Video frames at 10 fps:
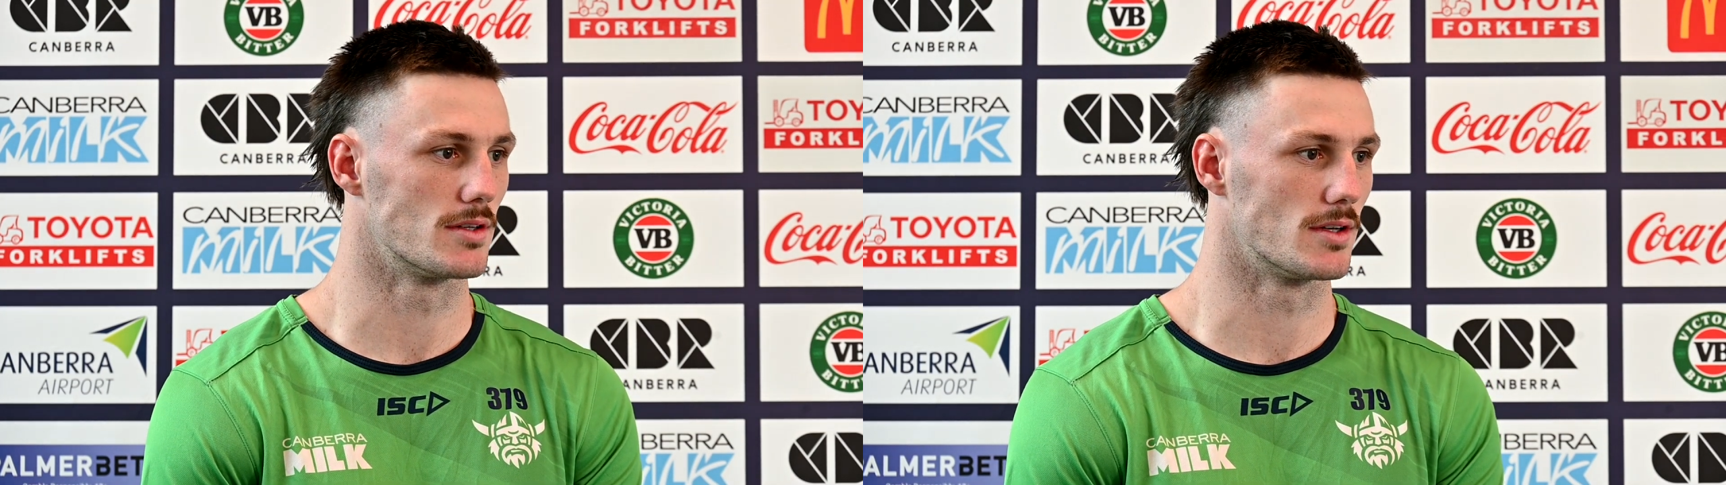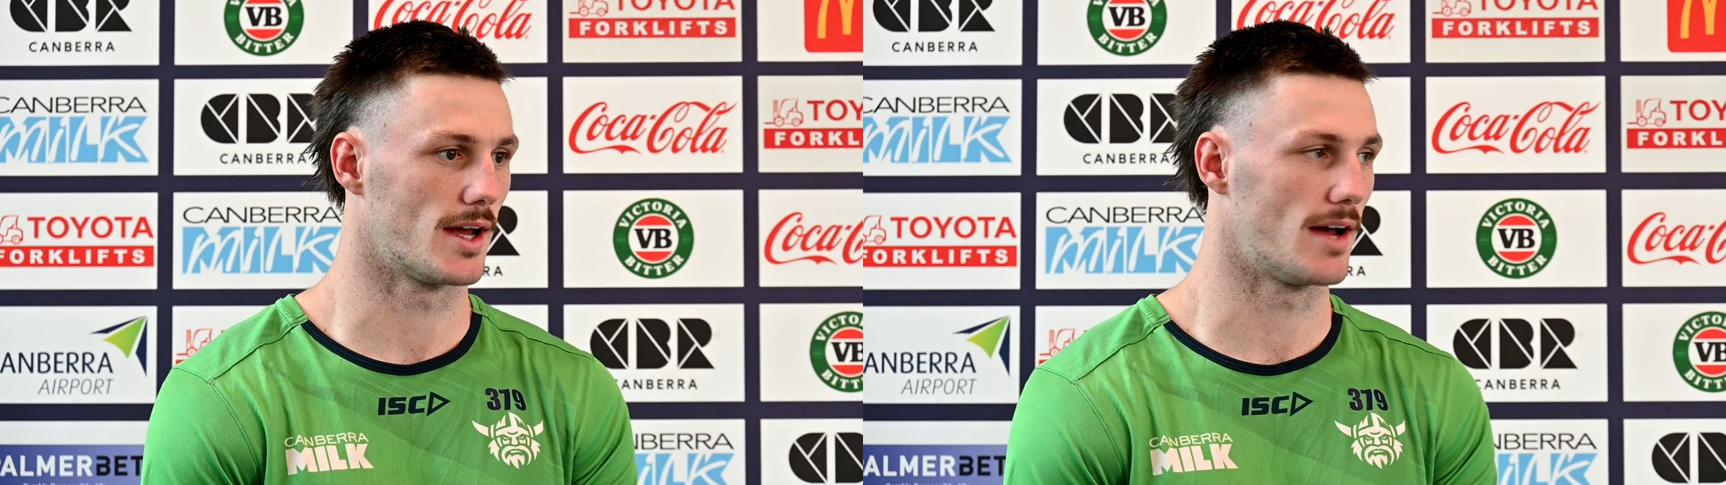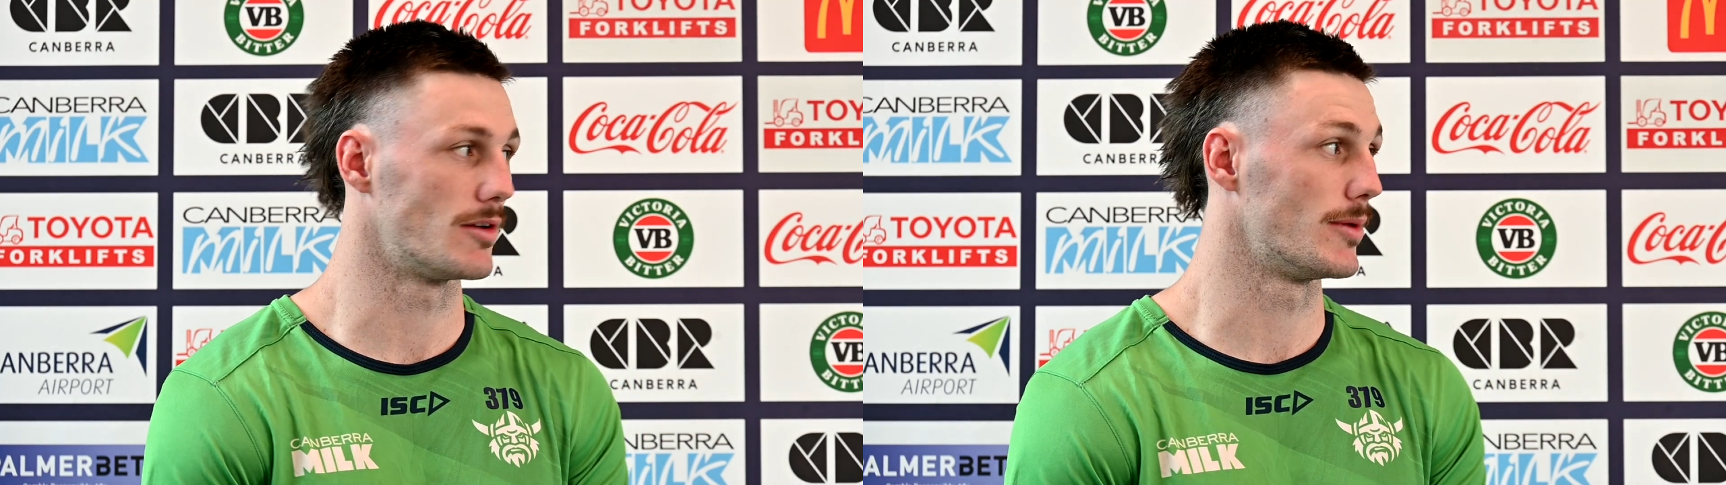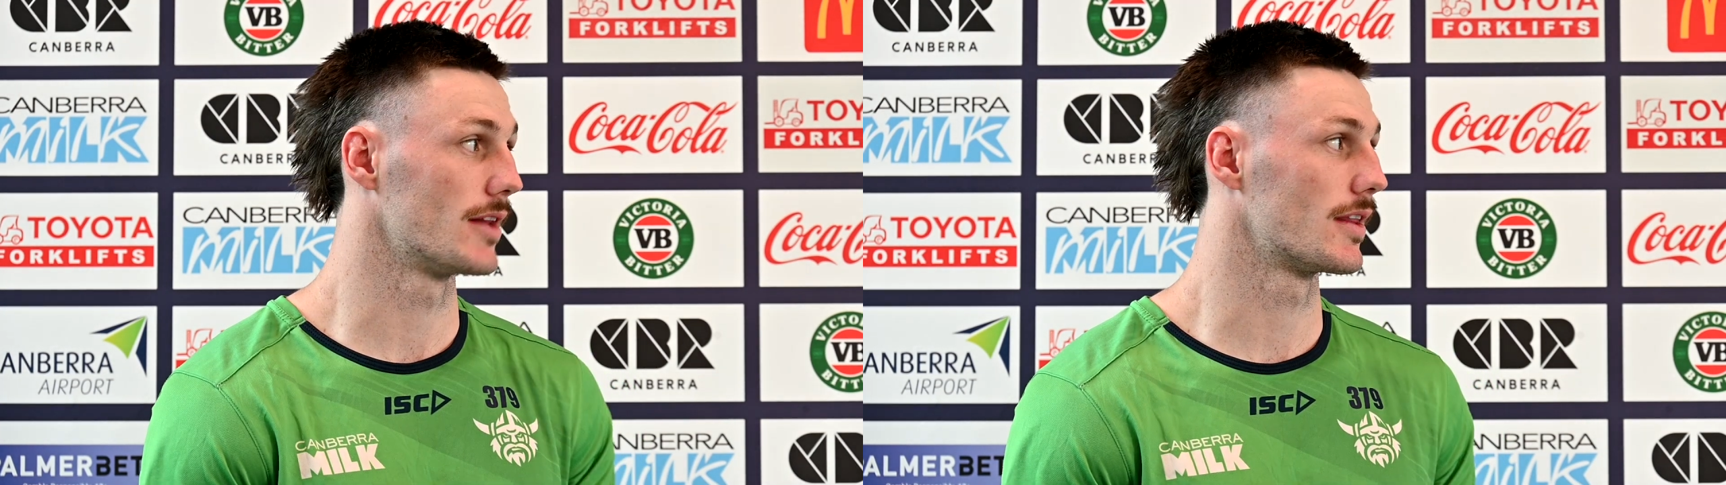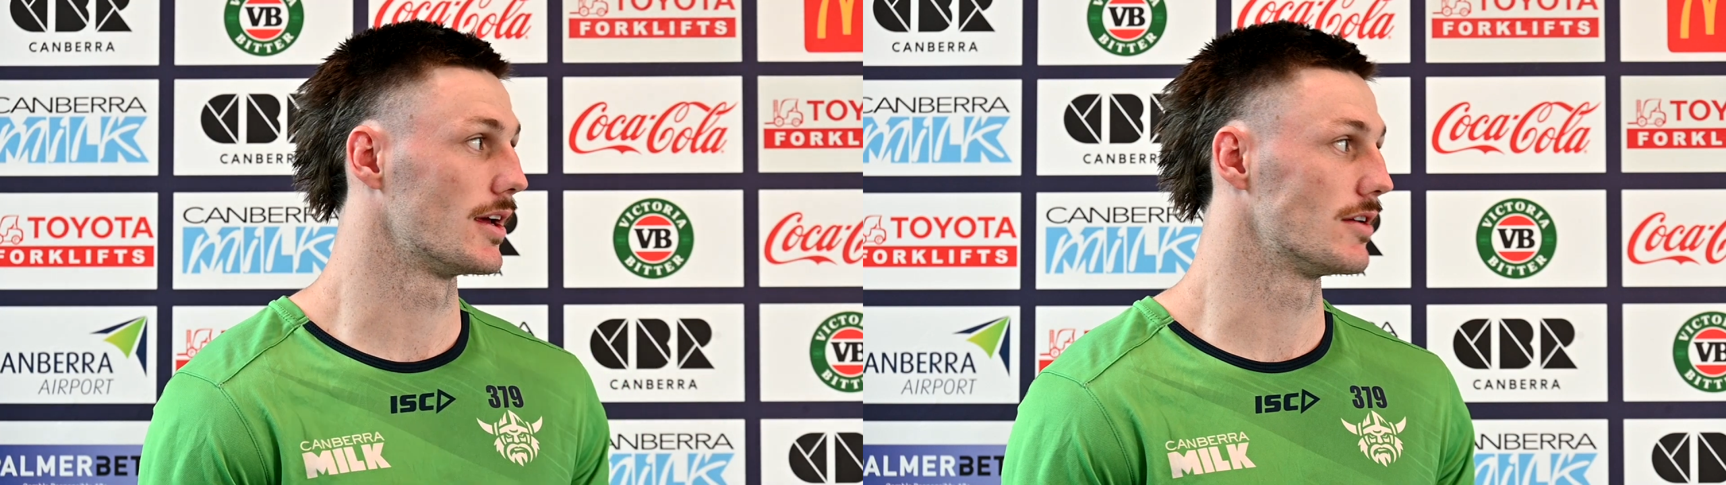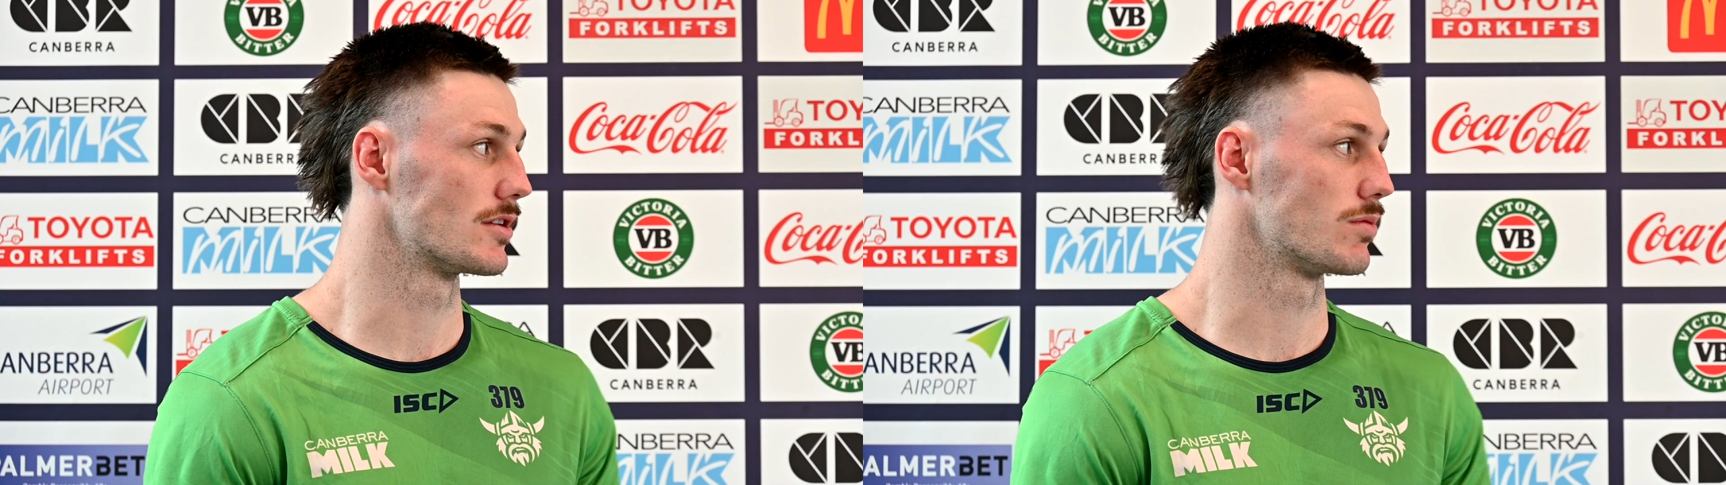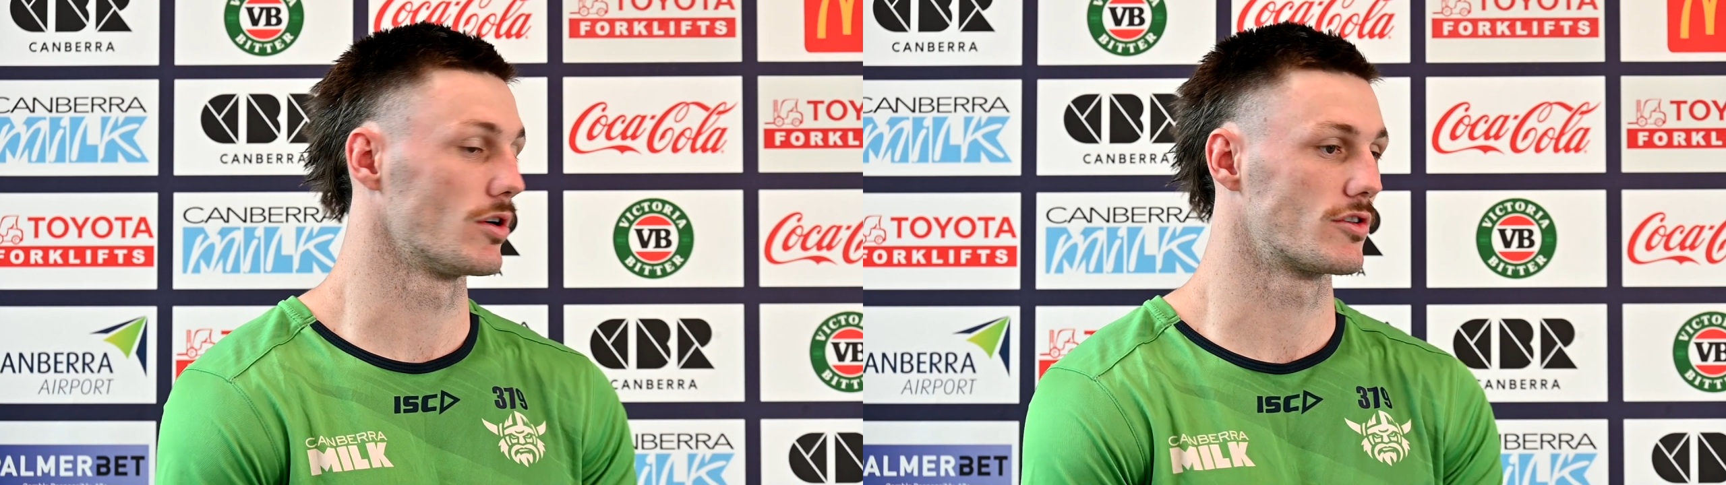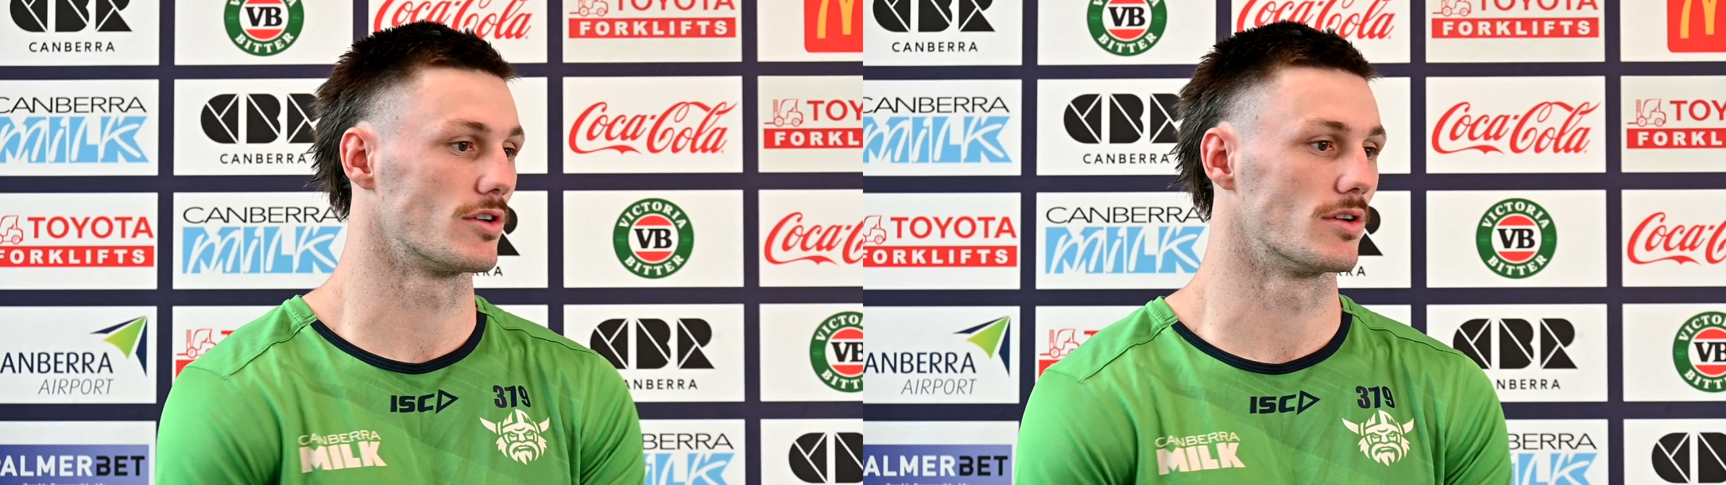and to have him out there just
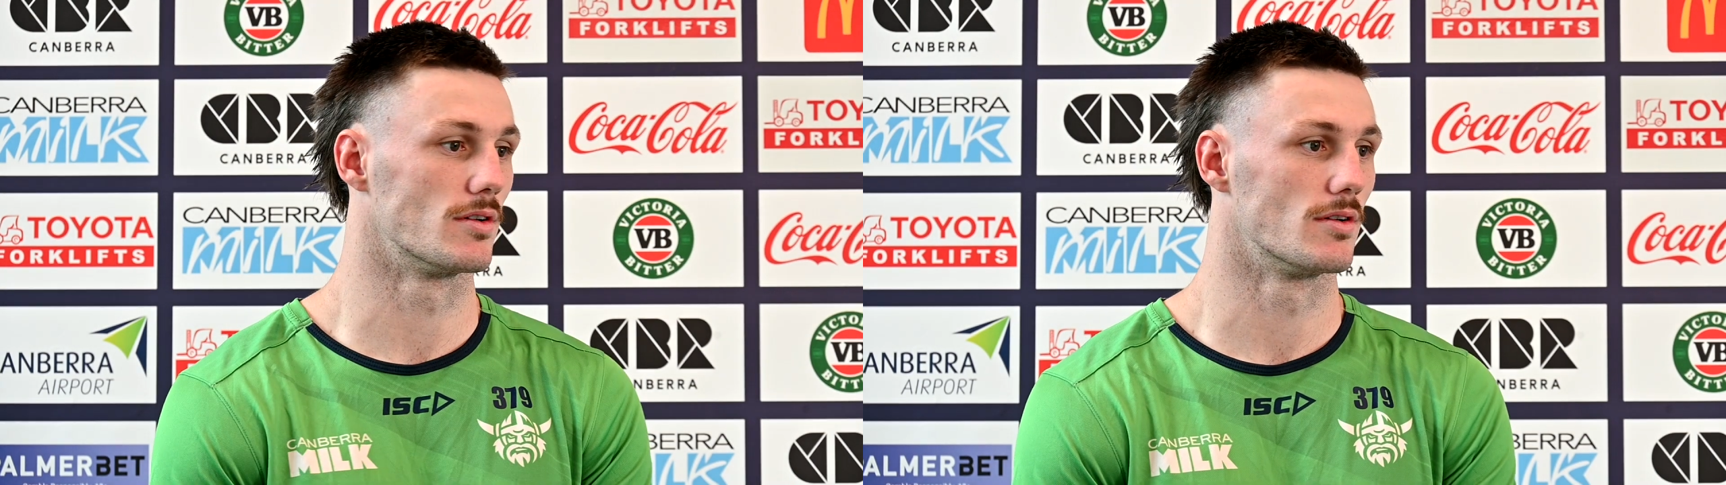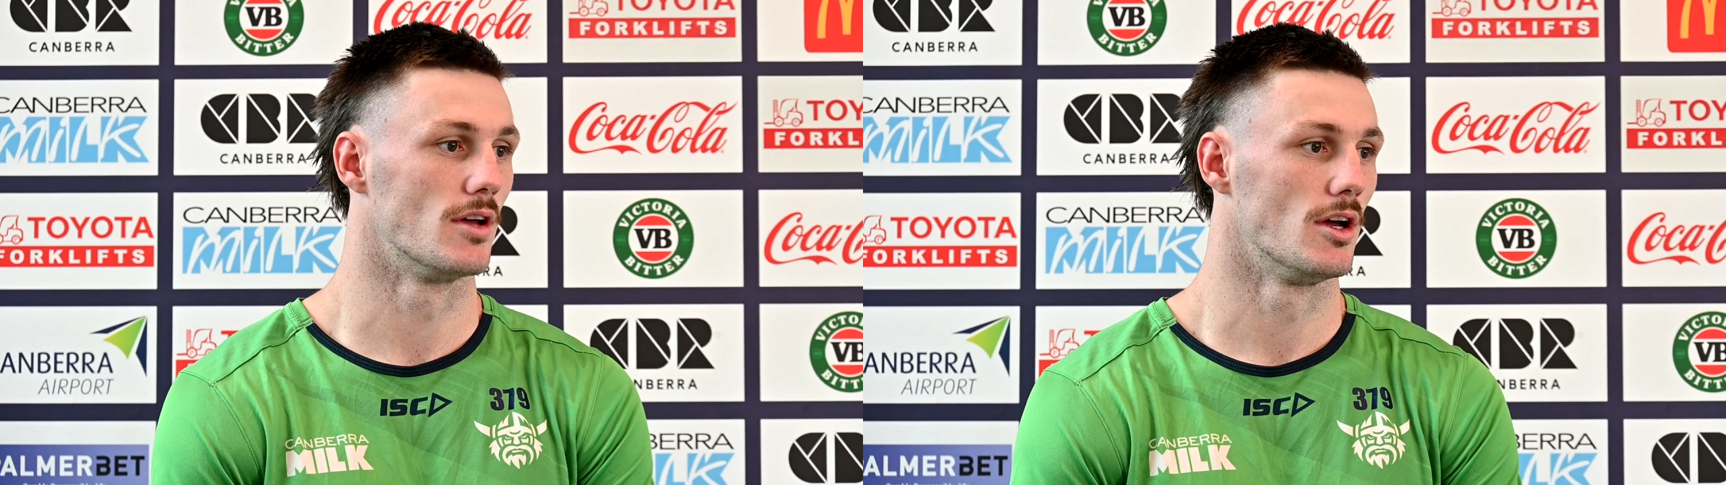watching and